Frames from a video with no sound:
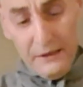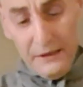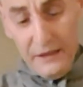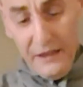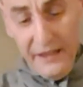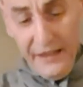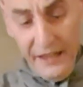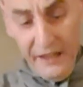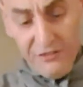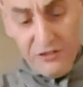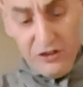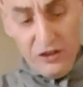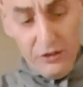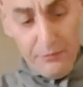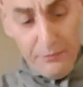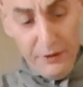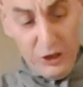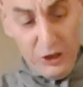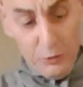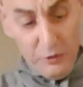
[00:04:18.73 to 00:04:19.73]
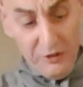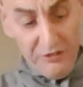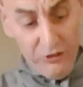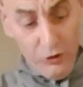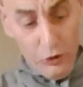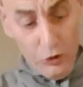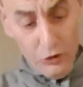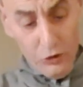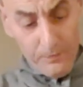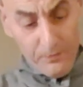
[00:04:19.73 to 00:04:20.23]
I have turned beech
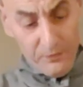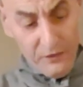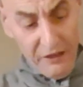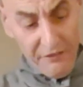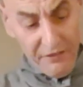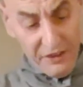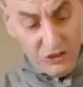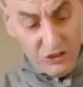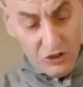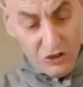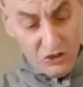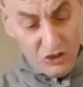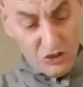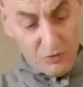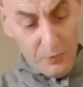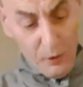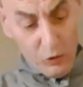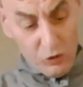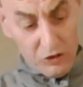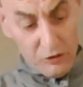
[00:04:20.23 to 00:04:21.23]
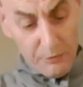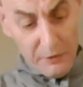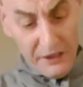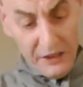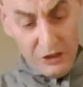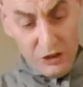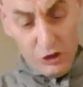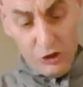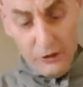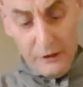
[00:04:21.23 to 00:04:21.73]
before. Have I turned spalted
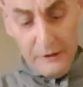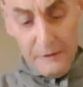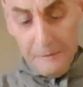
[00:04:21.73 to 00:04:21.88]
beech?